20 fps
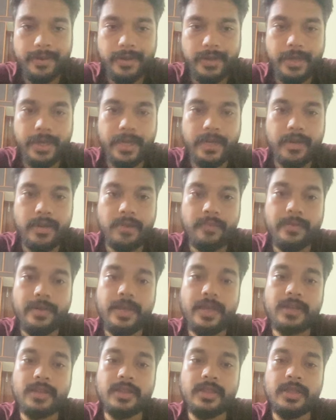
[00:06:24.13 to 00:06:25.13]
right,
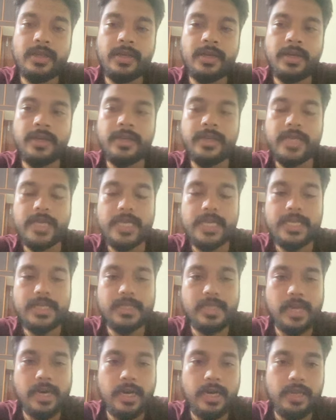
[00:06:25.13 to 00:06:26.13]
where the
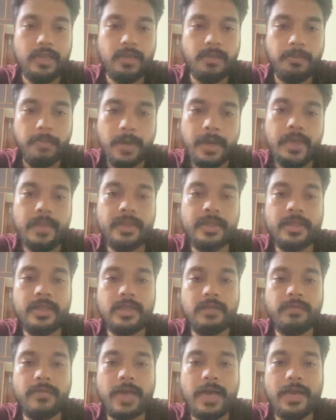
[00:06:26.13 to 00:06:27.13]
keys are the path
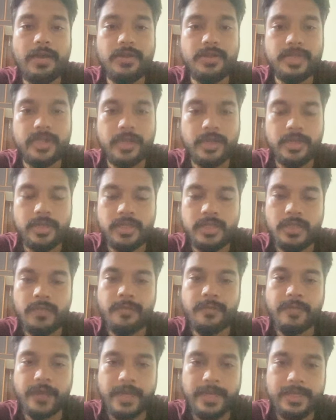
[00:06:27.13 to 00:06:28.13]
and the values are list
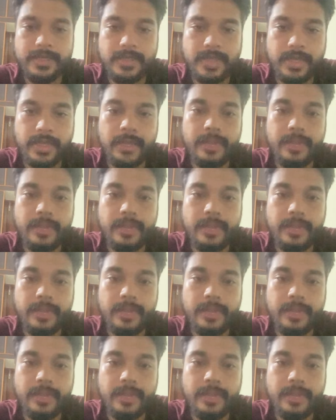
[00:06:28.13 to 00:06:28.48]
of files, right?